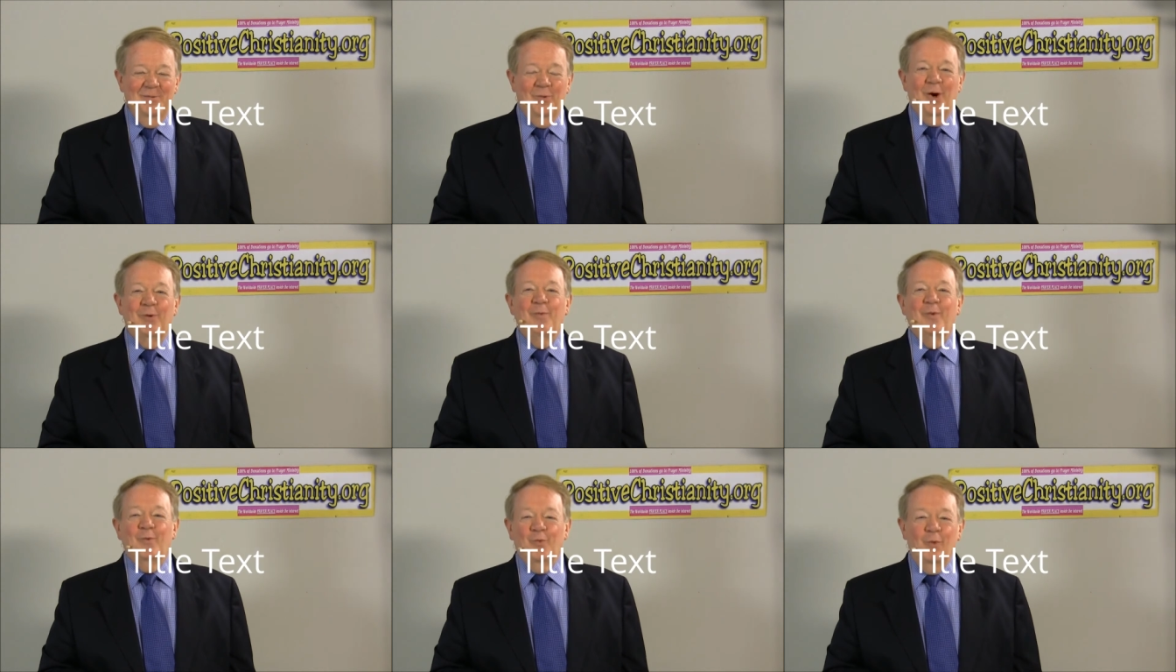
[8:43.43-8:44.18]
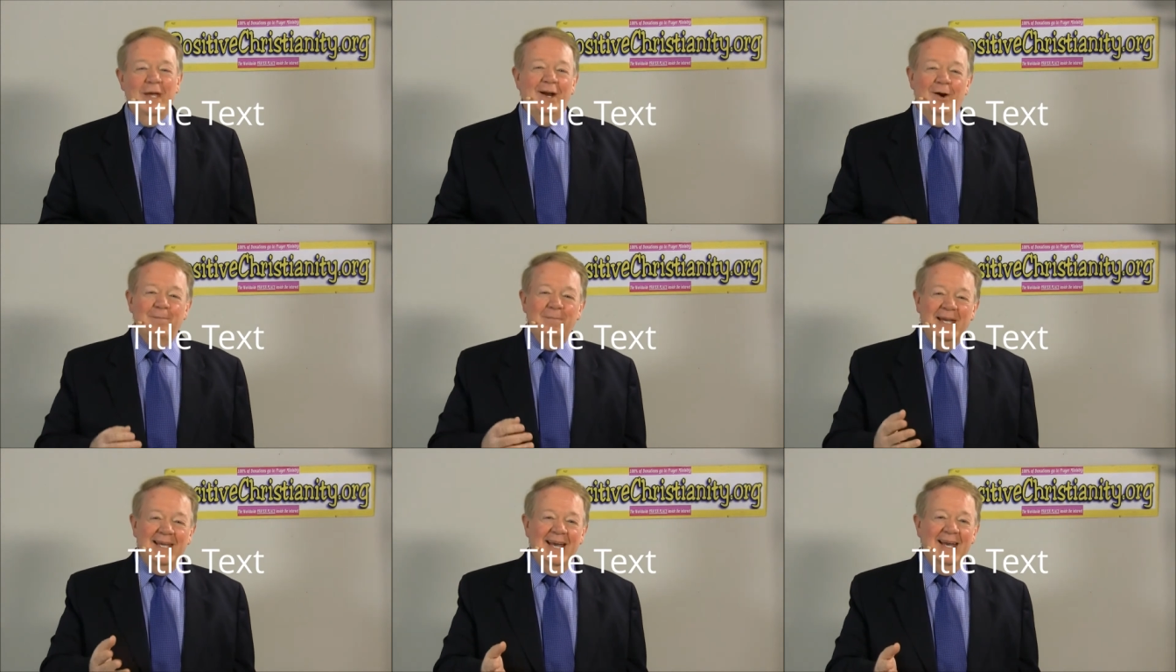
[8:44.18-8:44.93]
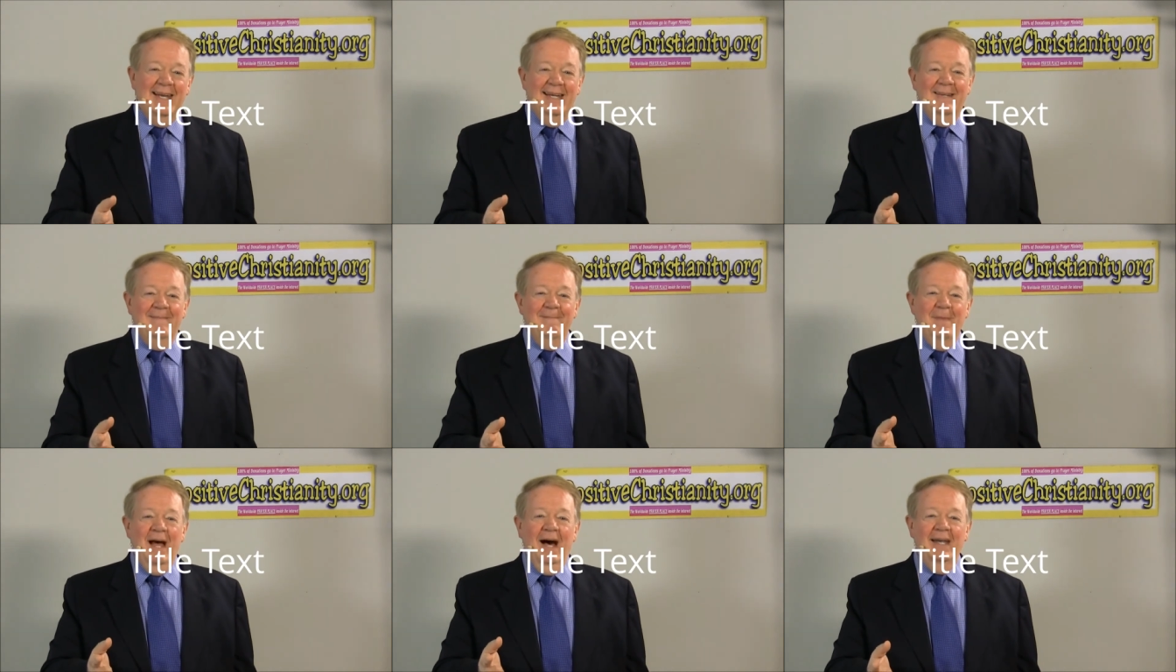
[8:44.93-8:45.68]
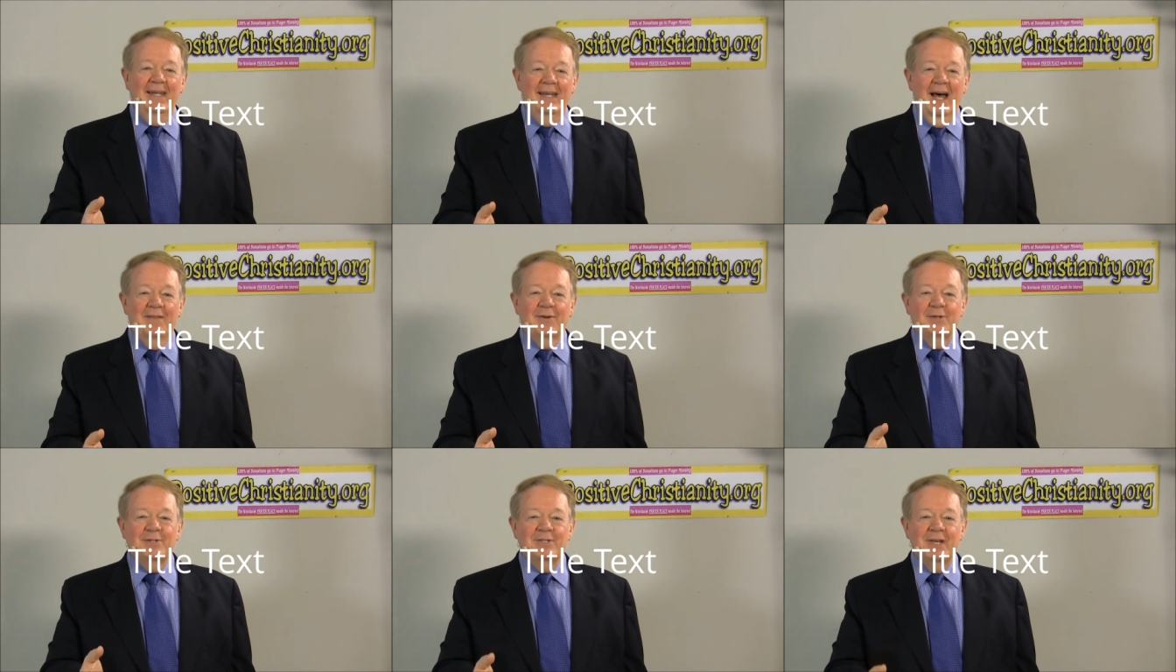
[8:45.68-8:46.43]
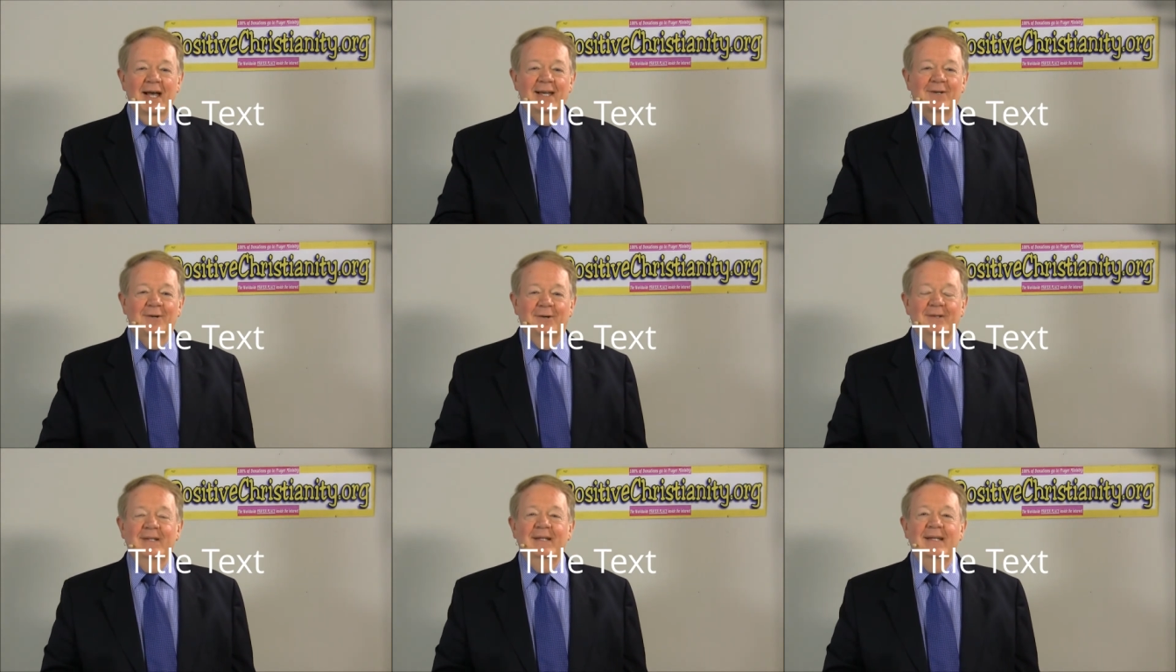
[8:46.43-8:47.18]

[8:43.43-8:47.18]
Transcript: where we are beginning another cycle.